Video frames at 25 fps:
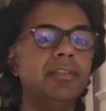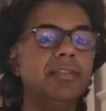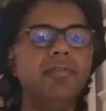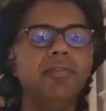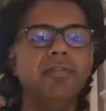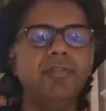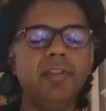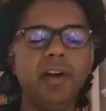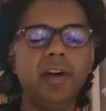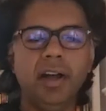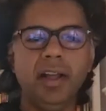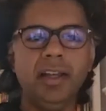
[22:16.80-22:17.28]

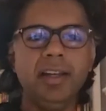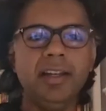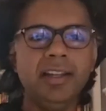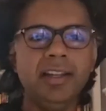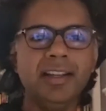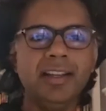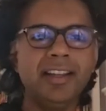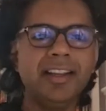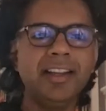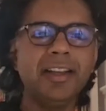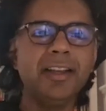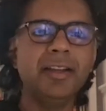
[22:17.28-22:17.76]

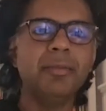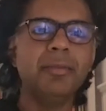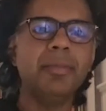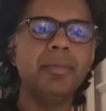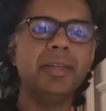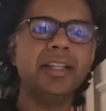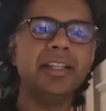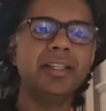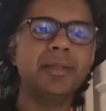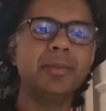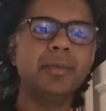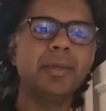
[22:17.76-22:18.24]
fun
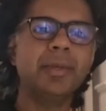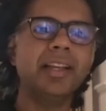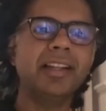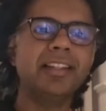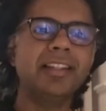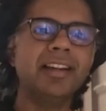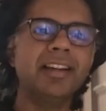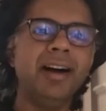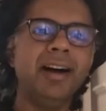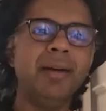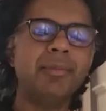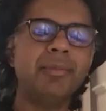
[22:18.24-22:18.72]
because we get to
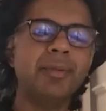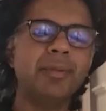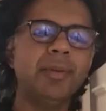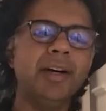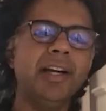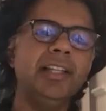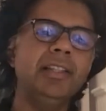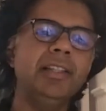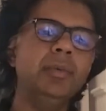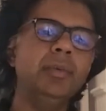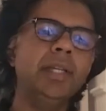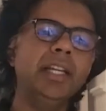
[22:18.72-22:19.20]

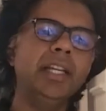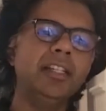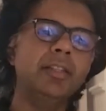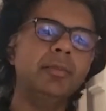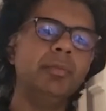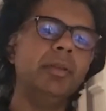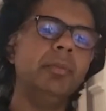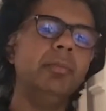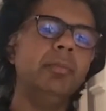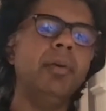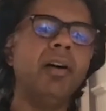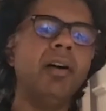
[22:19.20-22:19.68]
optimize, we get to
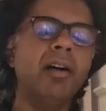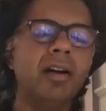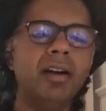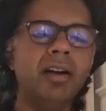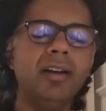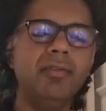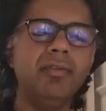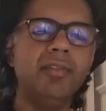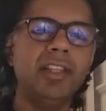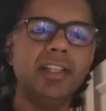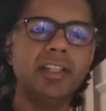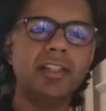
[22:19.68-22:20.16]
be part
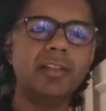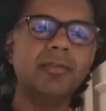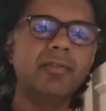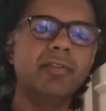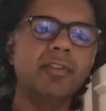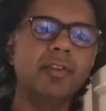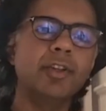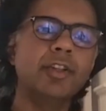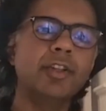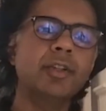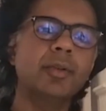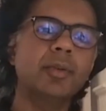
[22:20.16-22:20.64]
of this
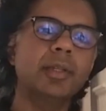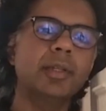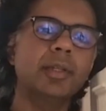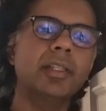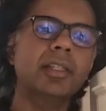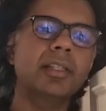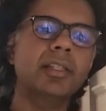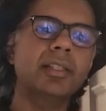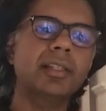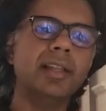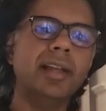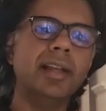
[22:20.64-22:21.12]

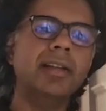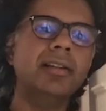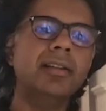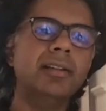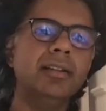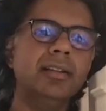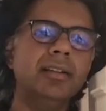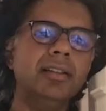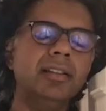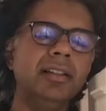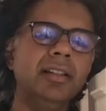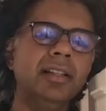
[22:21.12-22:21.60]
virtuous
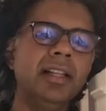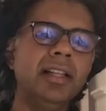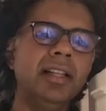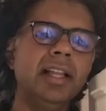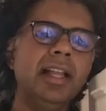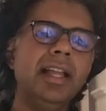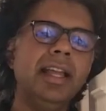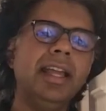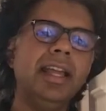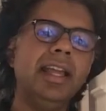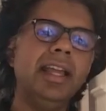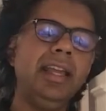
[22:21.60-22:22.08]
cycle.
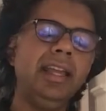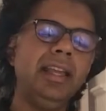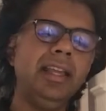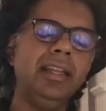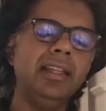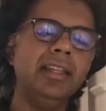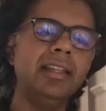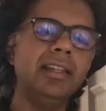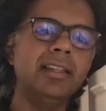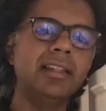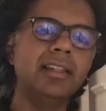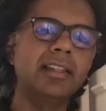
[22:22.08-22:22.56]

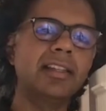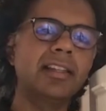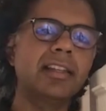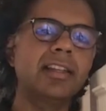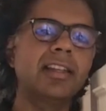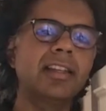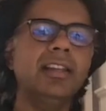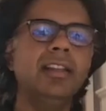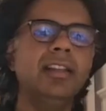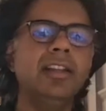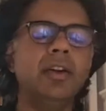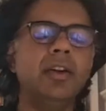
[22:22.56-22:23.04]
And,
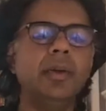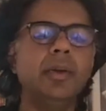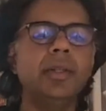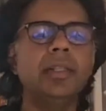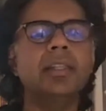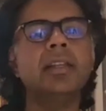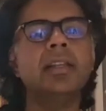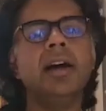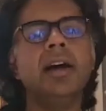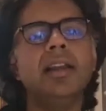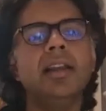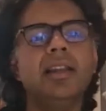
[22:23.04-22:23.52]
it's
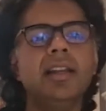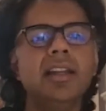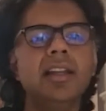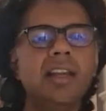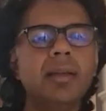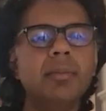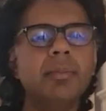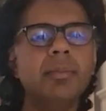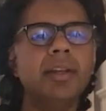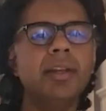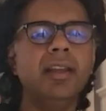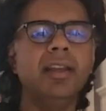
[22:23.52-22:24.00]
not
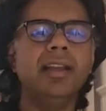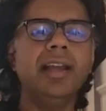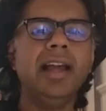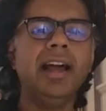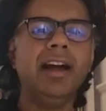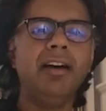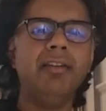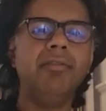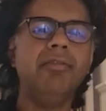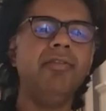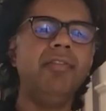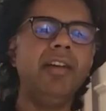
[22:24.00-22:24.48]
inhibiting
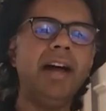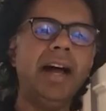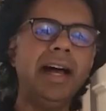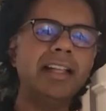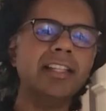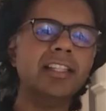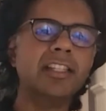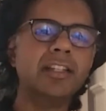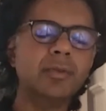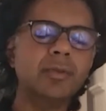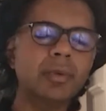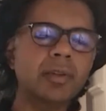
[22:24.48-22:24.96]
how
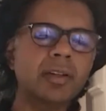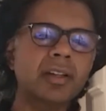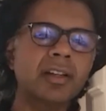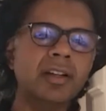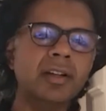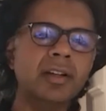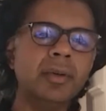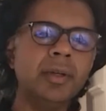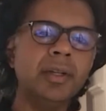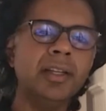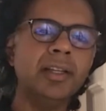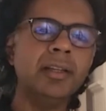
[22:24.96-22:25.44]
fast we're
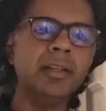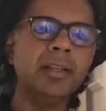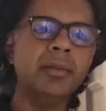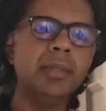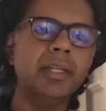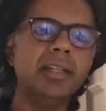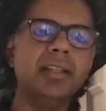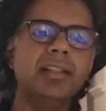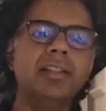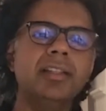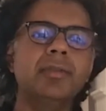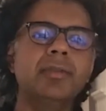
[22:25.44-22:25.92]
going
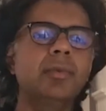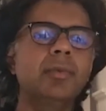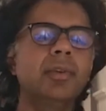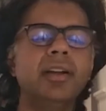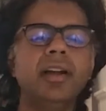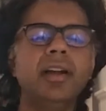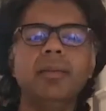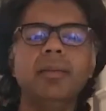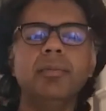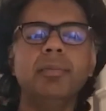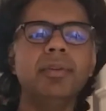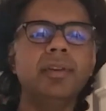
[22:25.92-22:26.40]
because we're
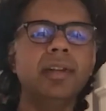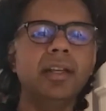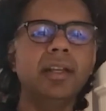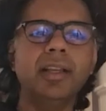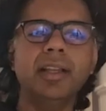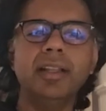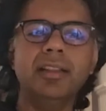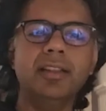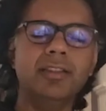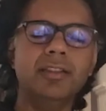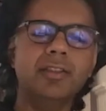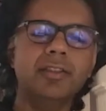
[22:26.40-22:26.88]
not putting
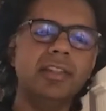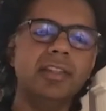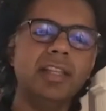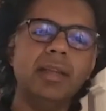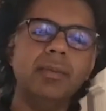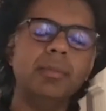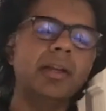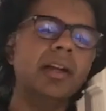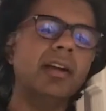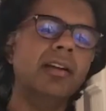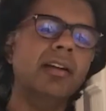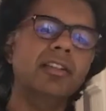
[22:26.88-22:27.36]
in the
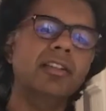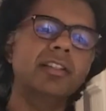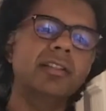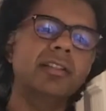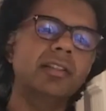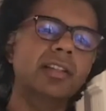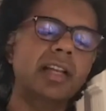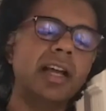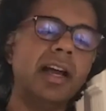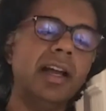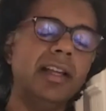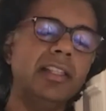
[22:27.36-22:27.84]
same kinds
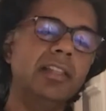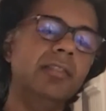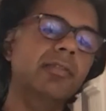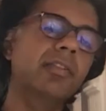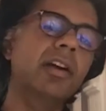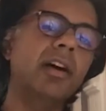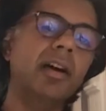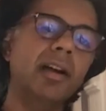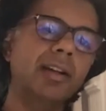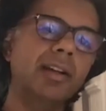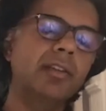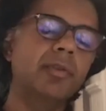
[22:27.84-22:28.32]
of
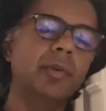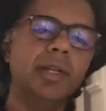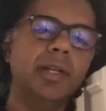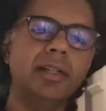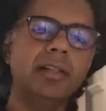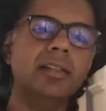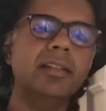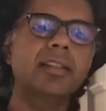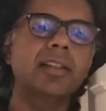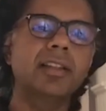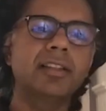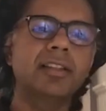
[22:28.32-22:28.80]

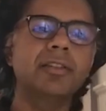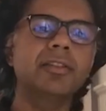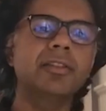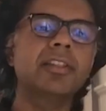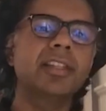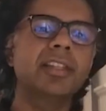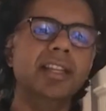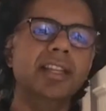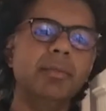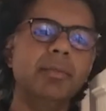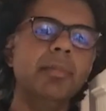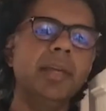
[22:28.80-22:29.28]
guardrails that you'll
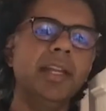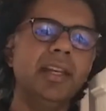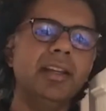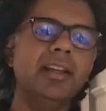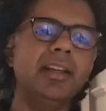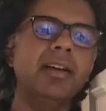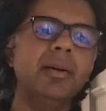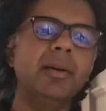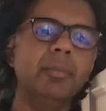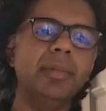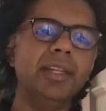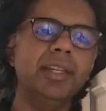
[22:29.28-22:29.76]
see at many
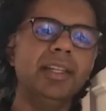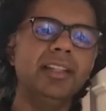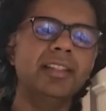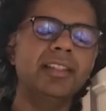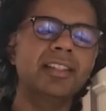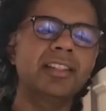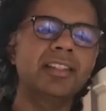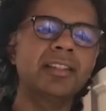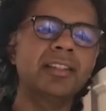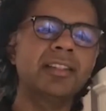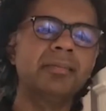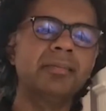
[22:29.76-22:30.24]

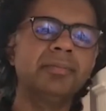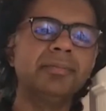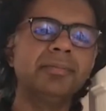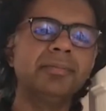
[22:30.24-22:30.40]
companies.